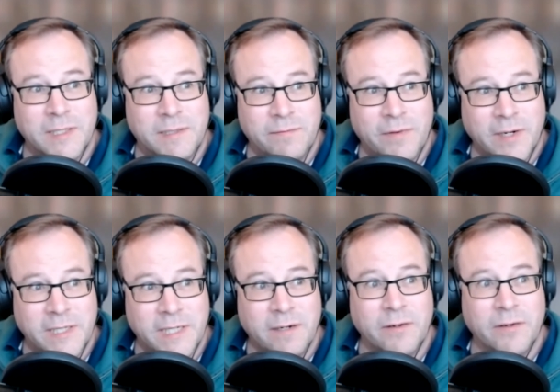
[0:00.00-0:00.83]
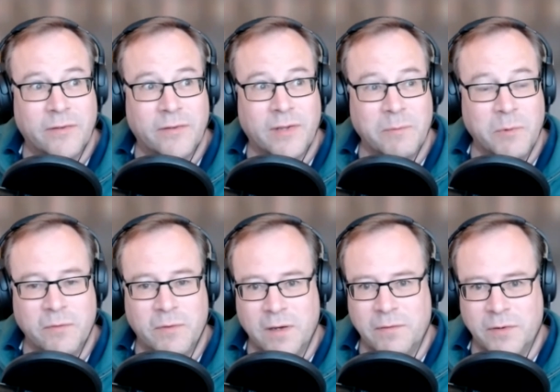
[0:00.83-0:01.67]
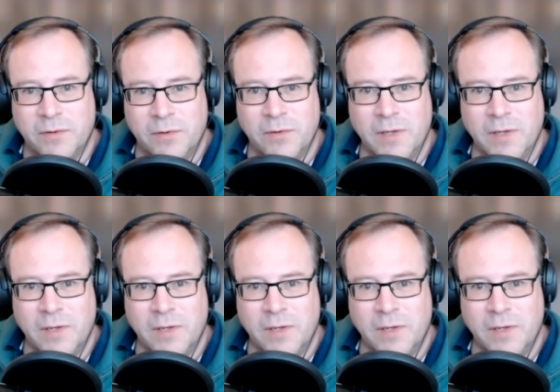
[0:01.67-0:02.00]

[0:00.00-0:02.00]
very generous, I moved over to